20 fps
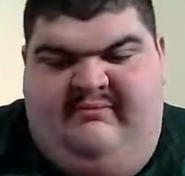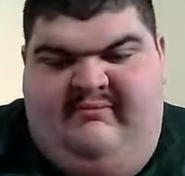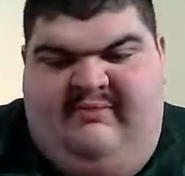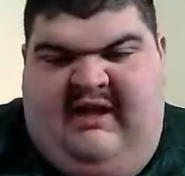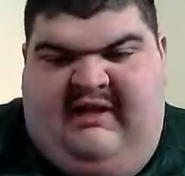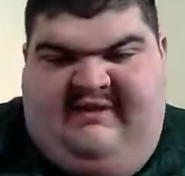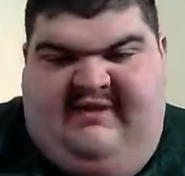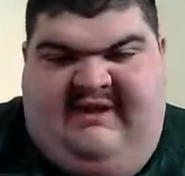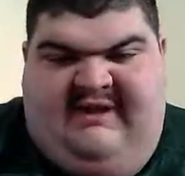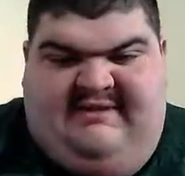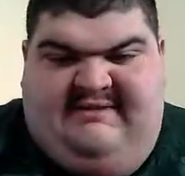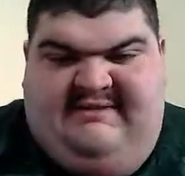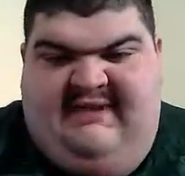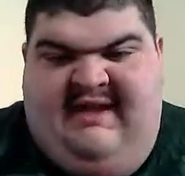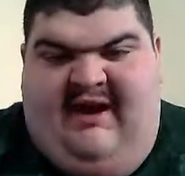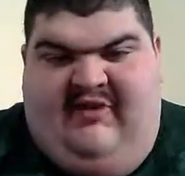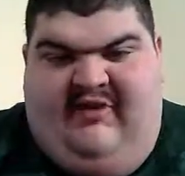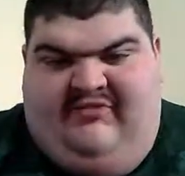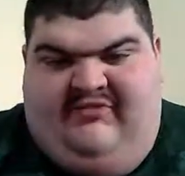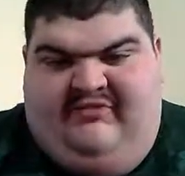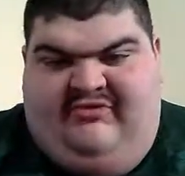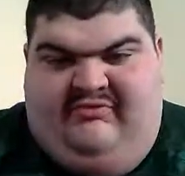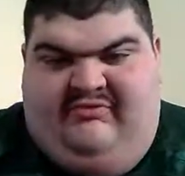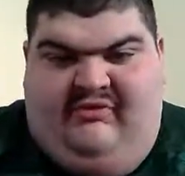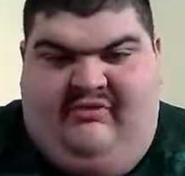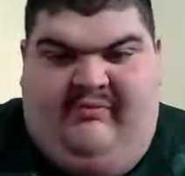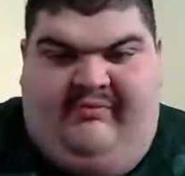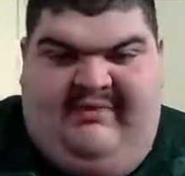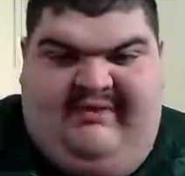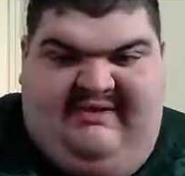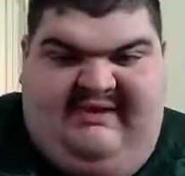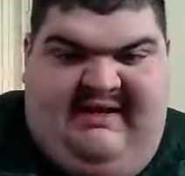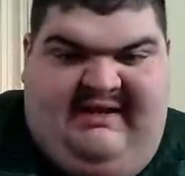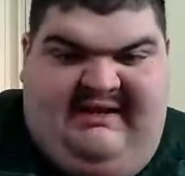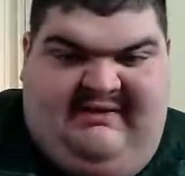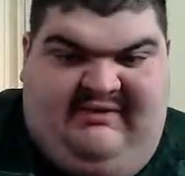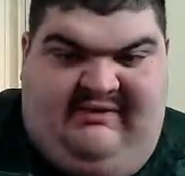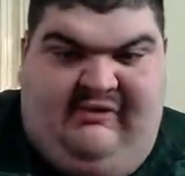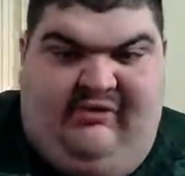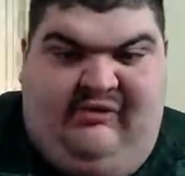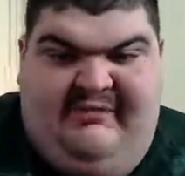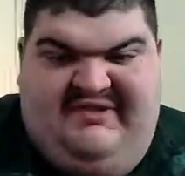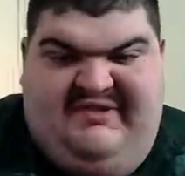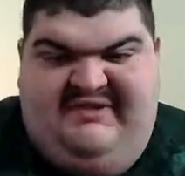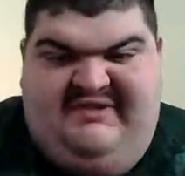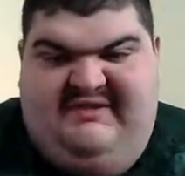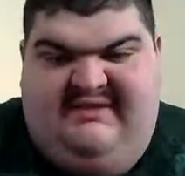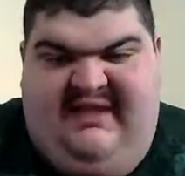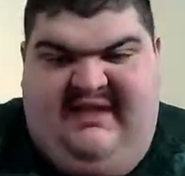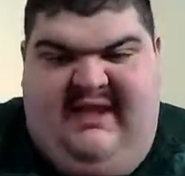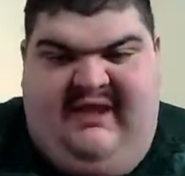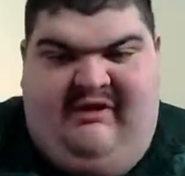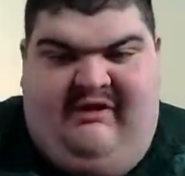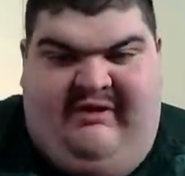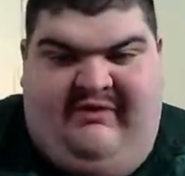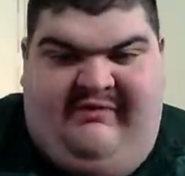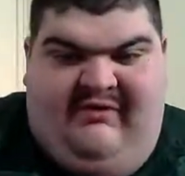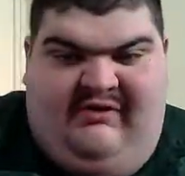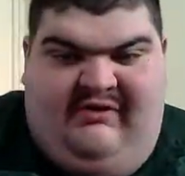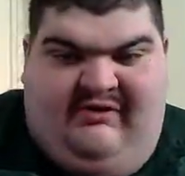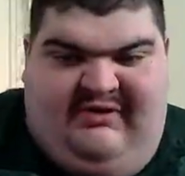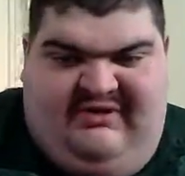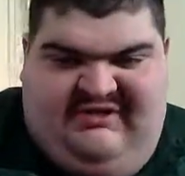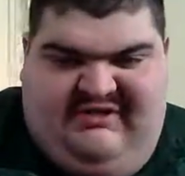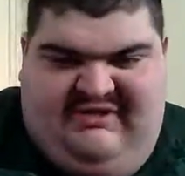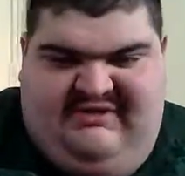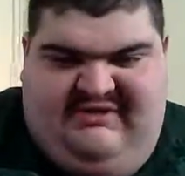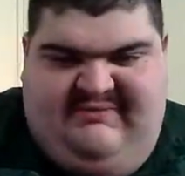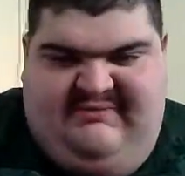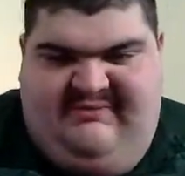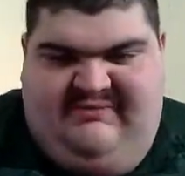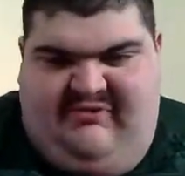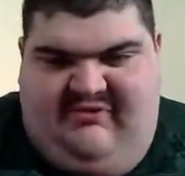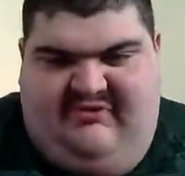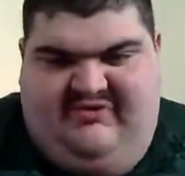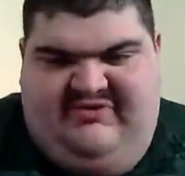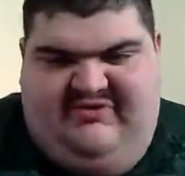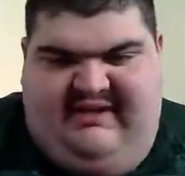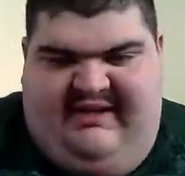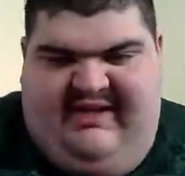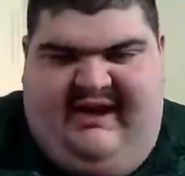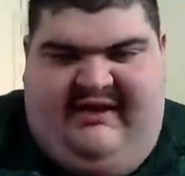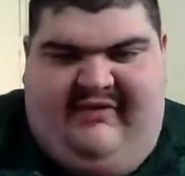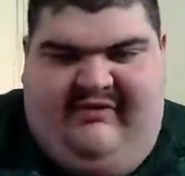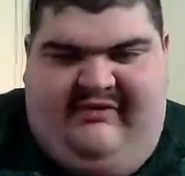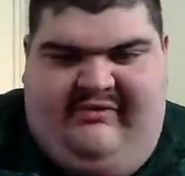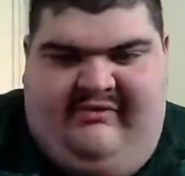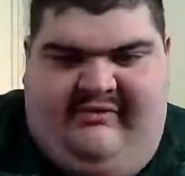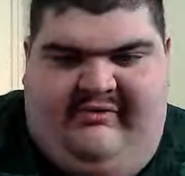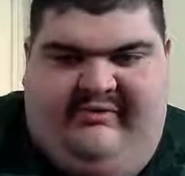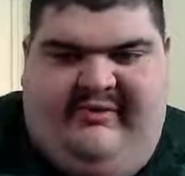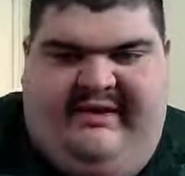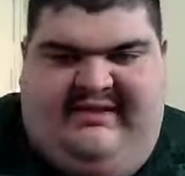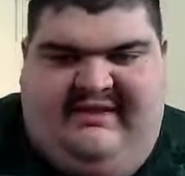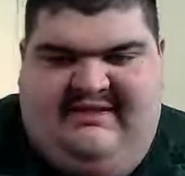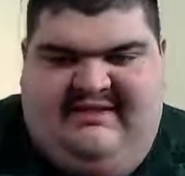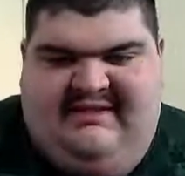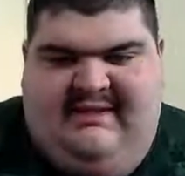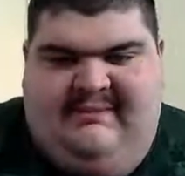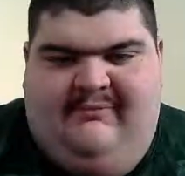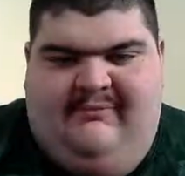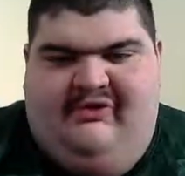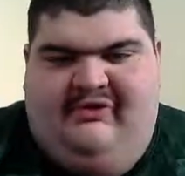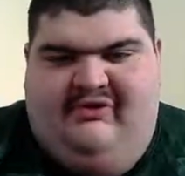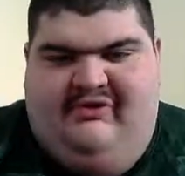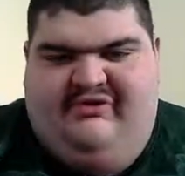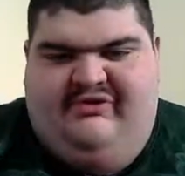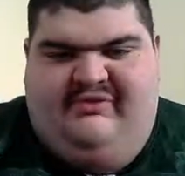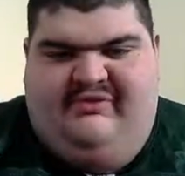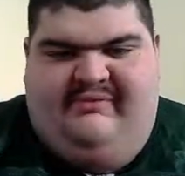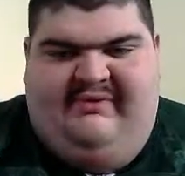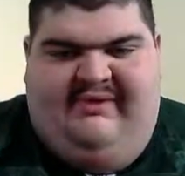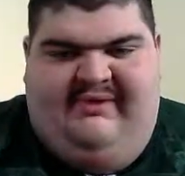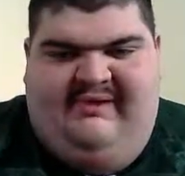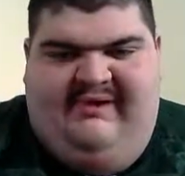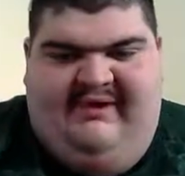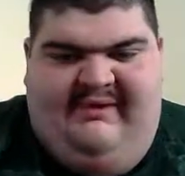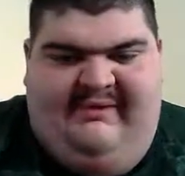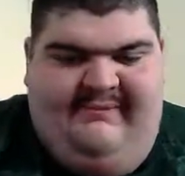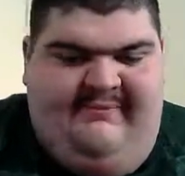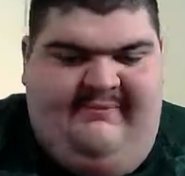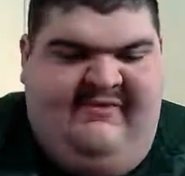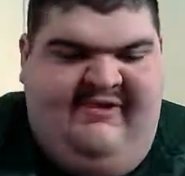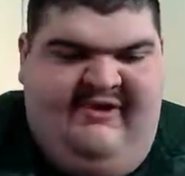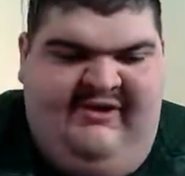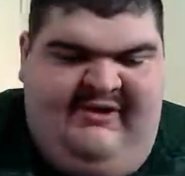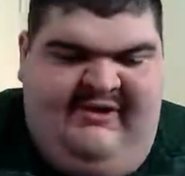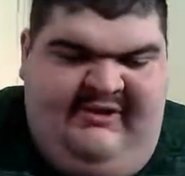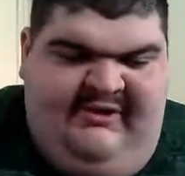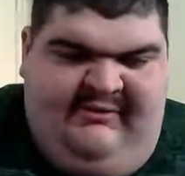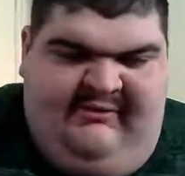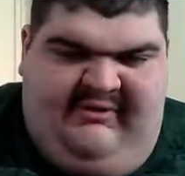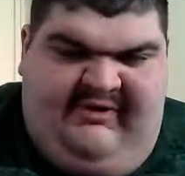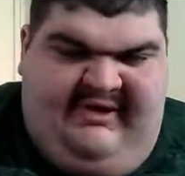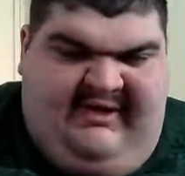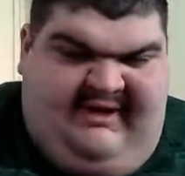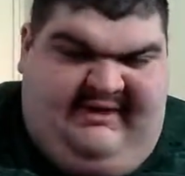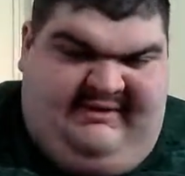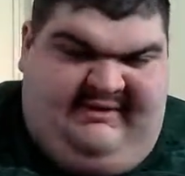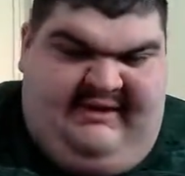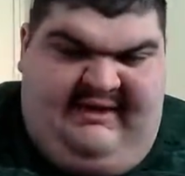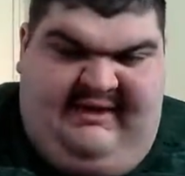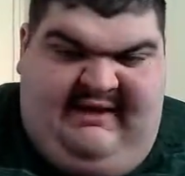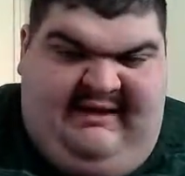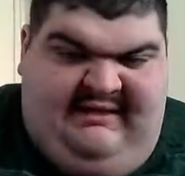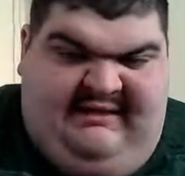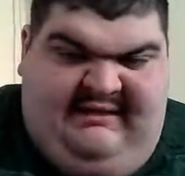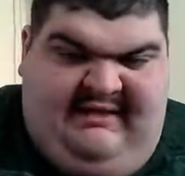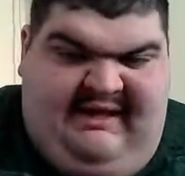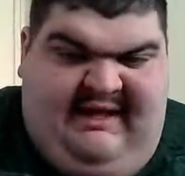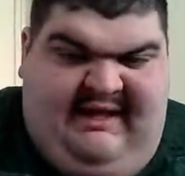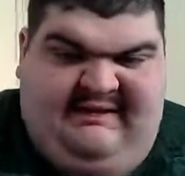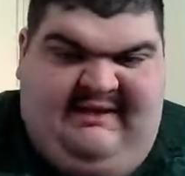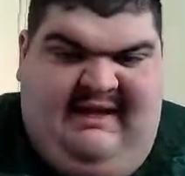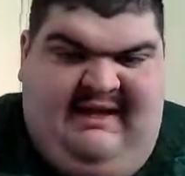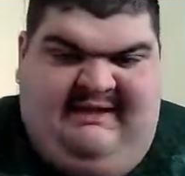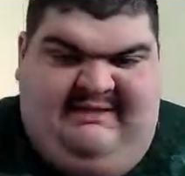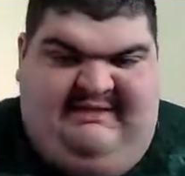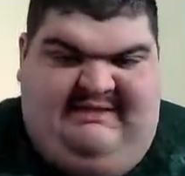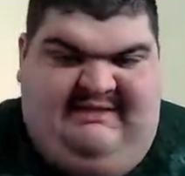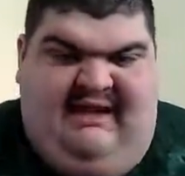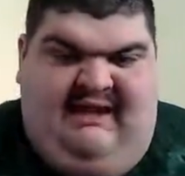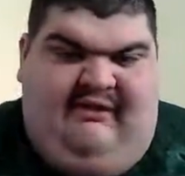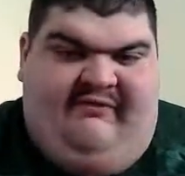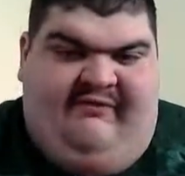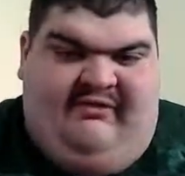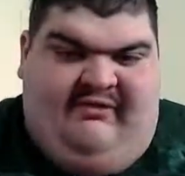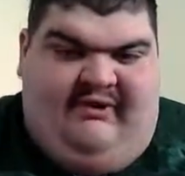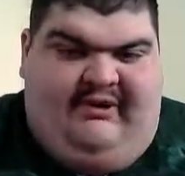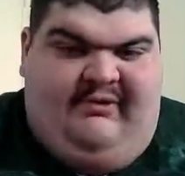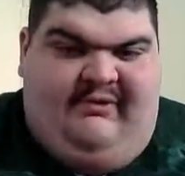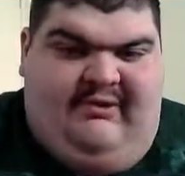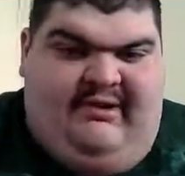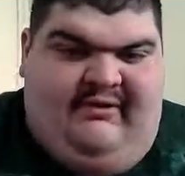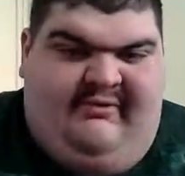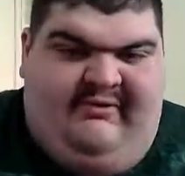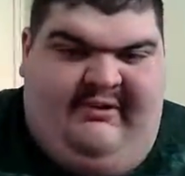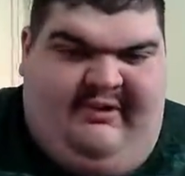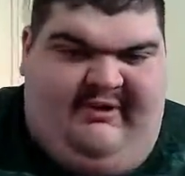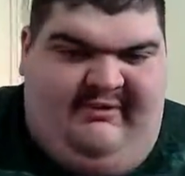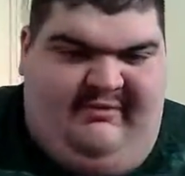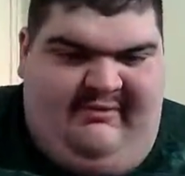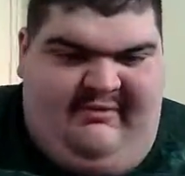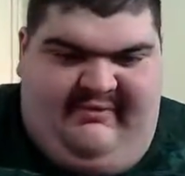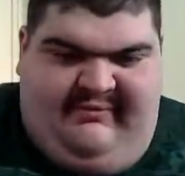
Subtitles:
I think his character is getting a little bit stale, even though he just produced a character in like December or something like that. But it's getting stale very quickly.